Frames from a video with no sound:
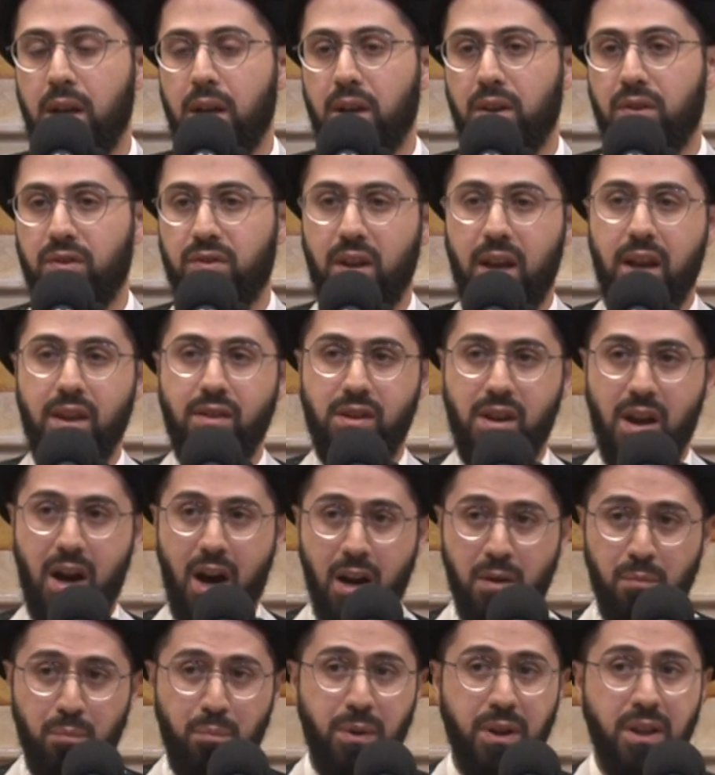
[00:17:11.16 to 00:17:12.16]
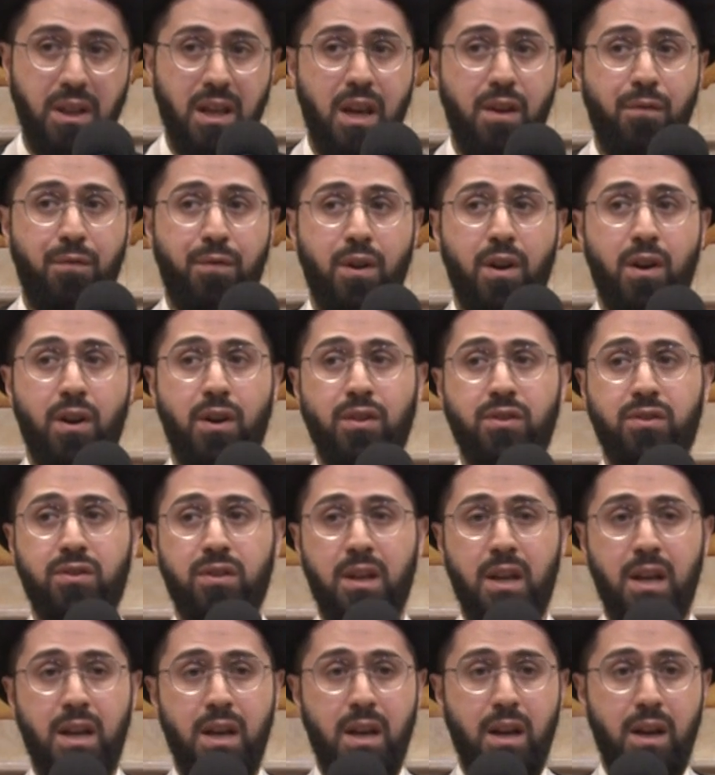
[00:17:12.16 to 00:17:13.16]
saying the
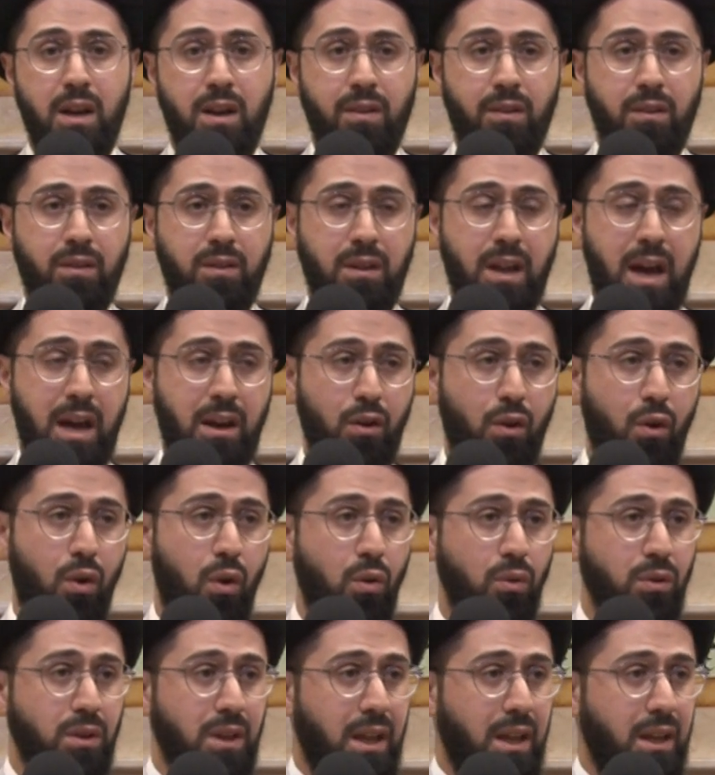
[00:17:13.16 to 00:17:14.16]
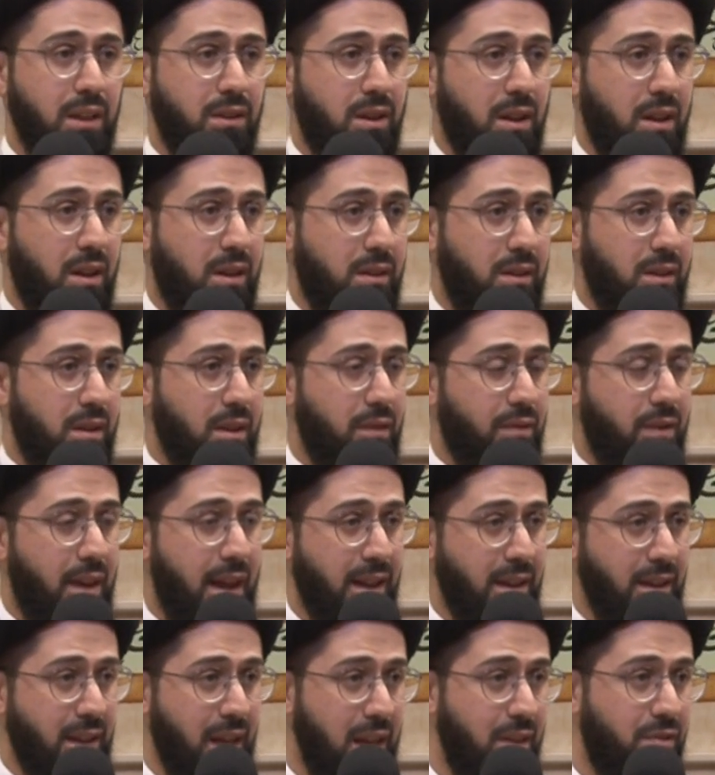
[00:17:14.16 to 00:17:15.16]
unbelievers not only did they
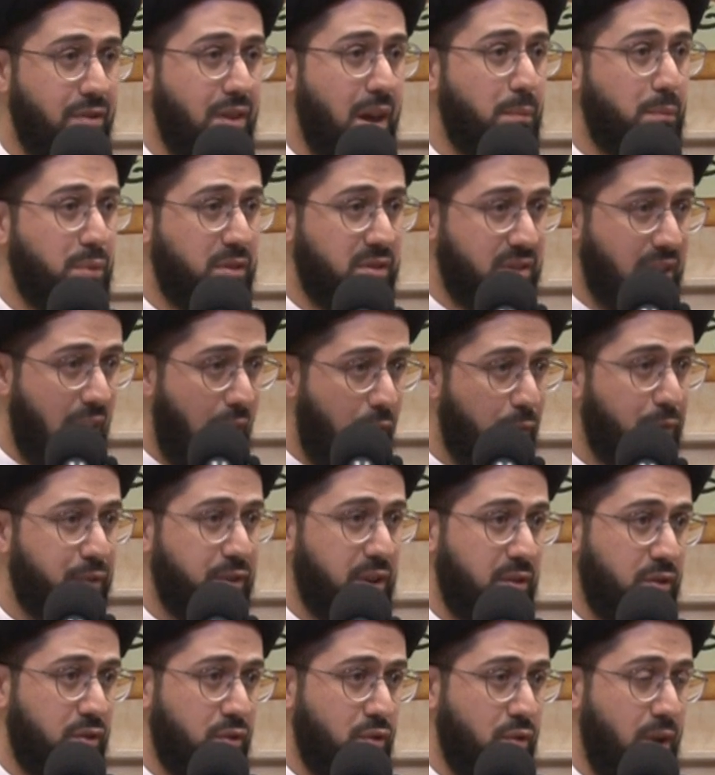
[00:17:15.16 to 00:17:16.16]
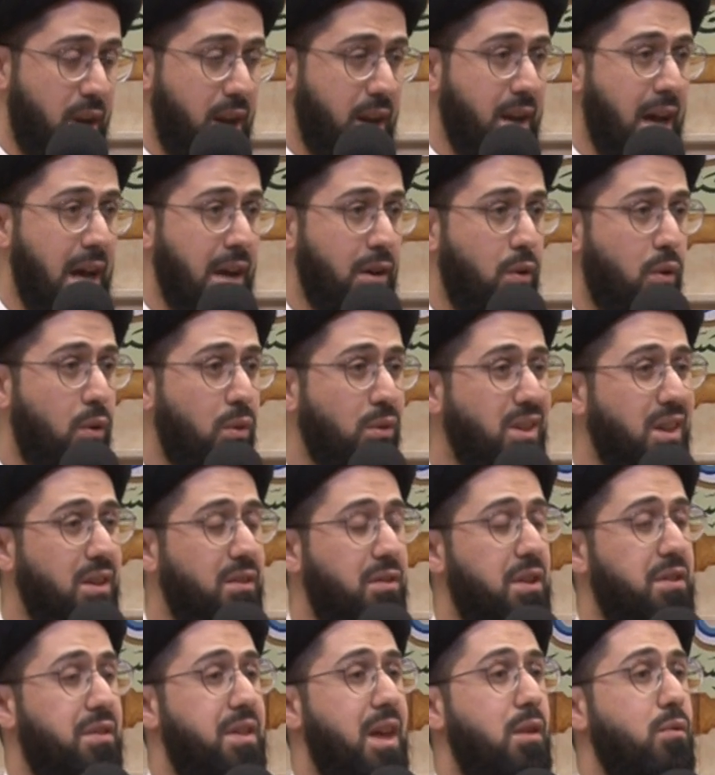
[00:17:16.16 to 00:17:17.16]
lead themselves astray, not only
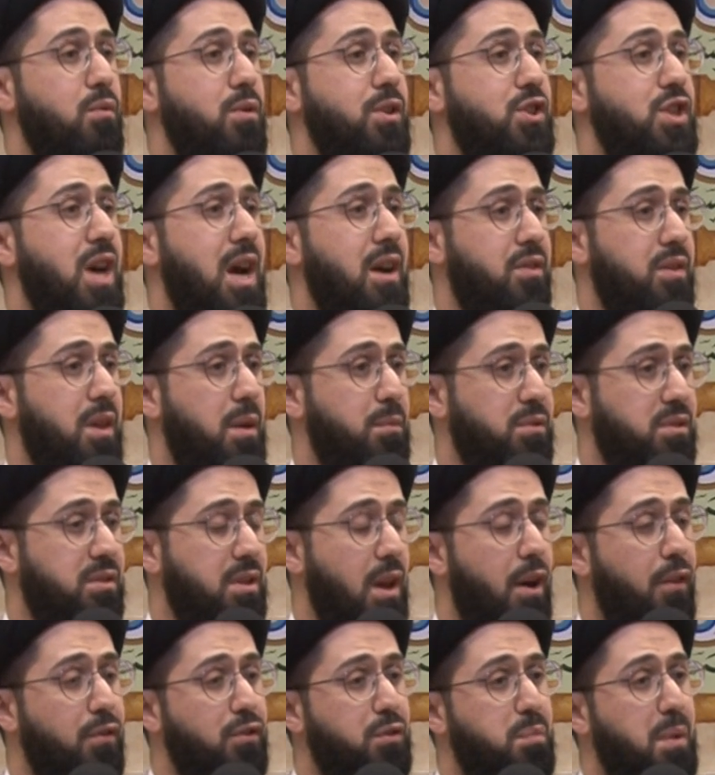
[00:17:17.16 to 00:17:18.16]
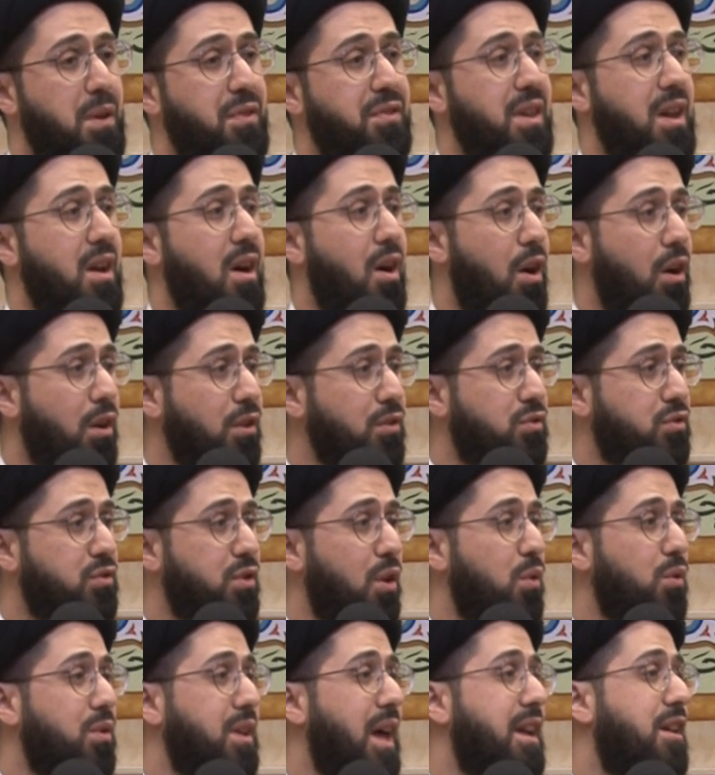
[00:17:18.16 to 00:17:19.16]
did they reject themselves, but they
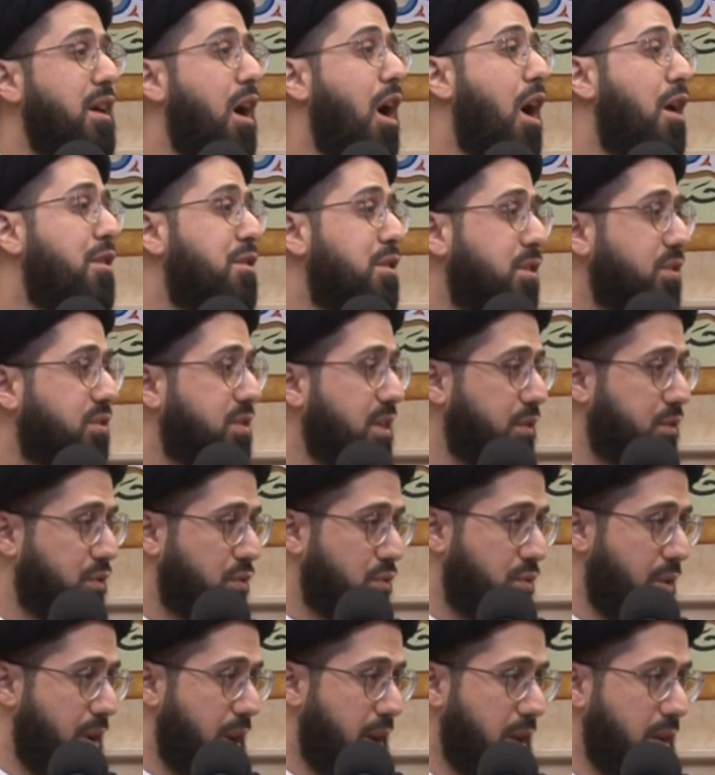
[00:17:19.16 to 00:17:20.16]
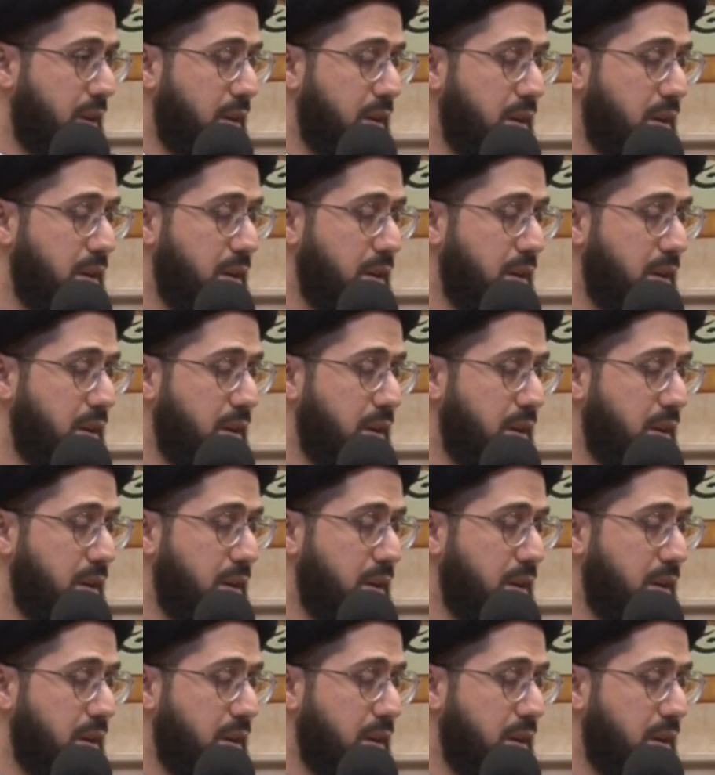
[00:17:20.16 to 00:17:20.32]
also led others astray.